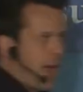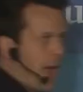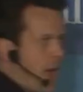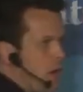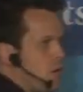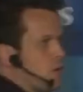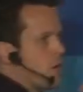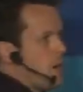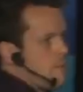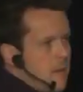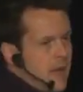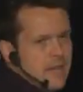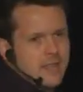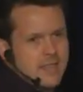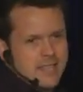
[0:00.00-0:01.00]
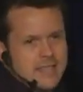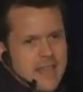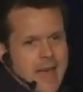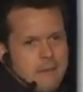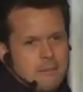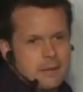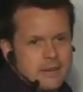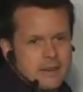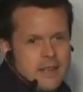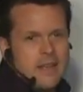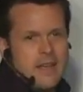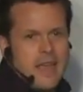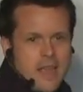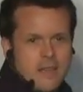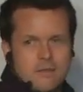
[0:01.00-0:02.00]
how could I make this happen
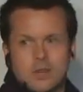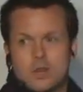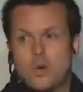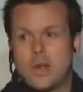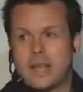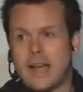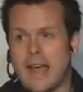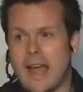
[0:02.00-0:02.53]
even quicker?